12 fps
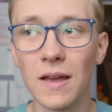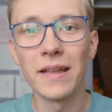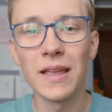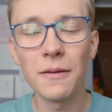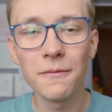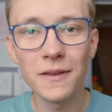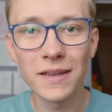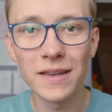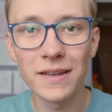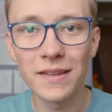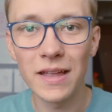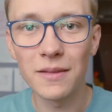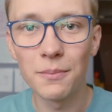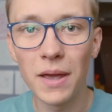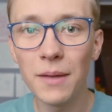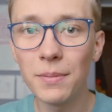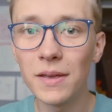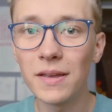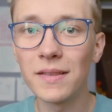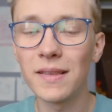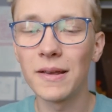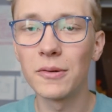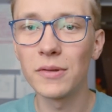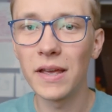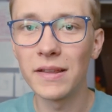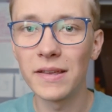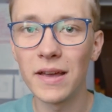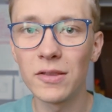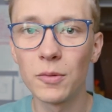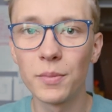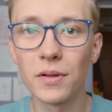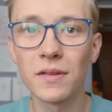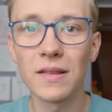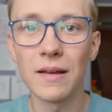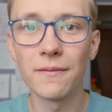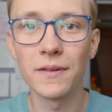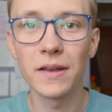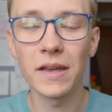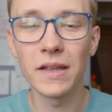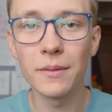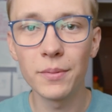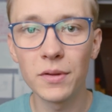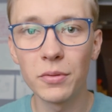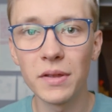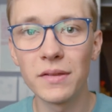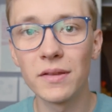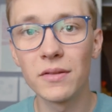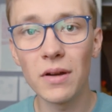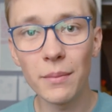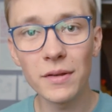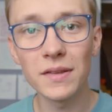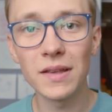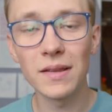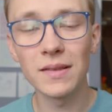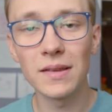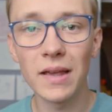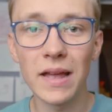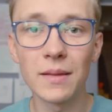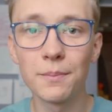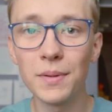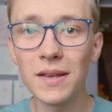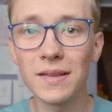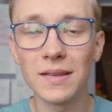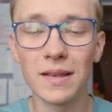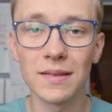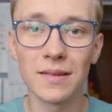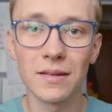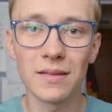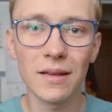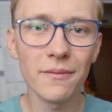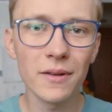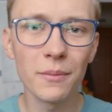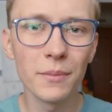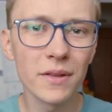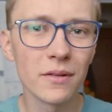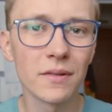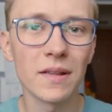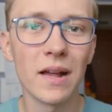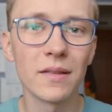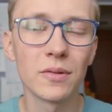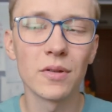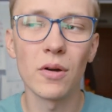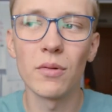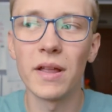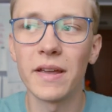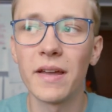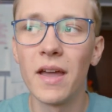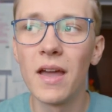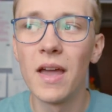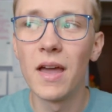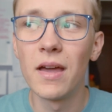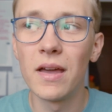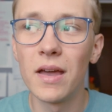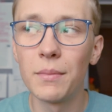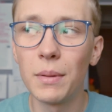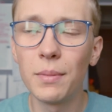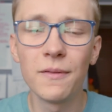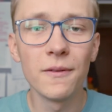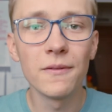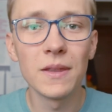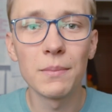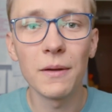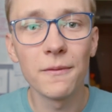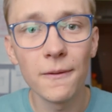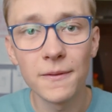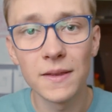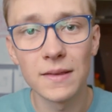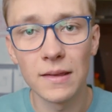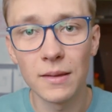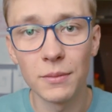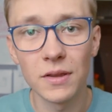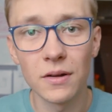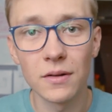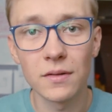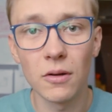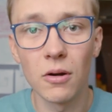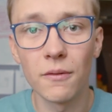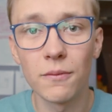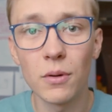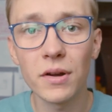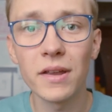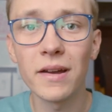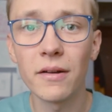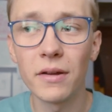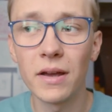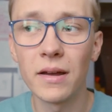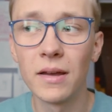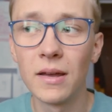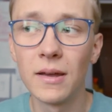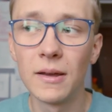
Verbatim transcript: And I'm thinking that maybe it's a good idea to build something in between the Dremel CNC and big CNC, something middle-sized, you know, like uh, maybe 50 by 50 centimeters of working area.